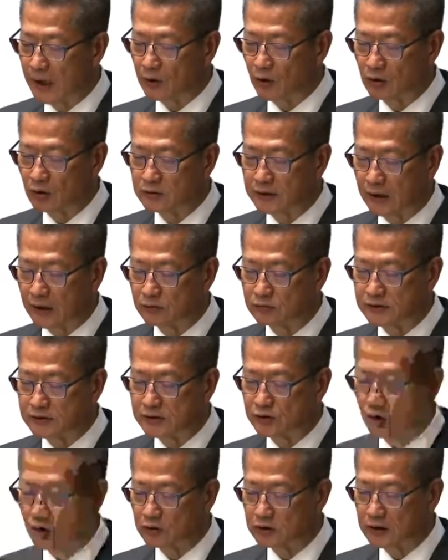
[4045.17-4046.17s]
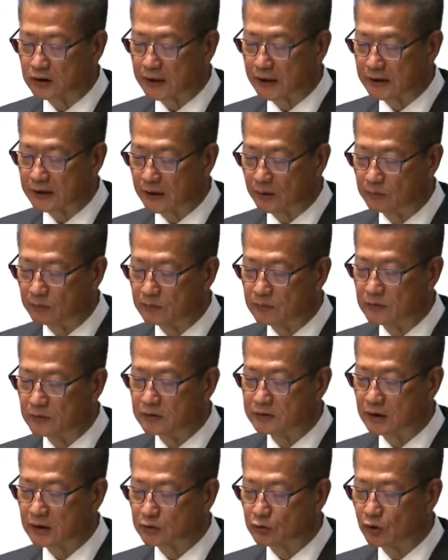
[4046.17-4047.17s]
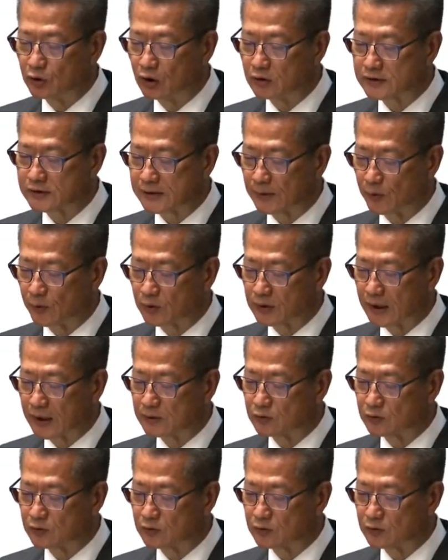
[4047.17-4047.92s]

The Cyberport Macro Fund, set up by Cyberport,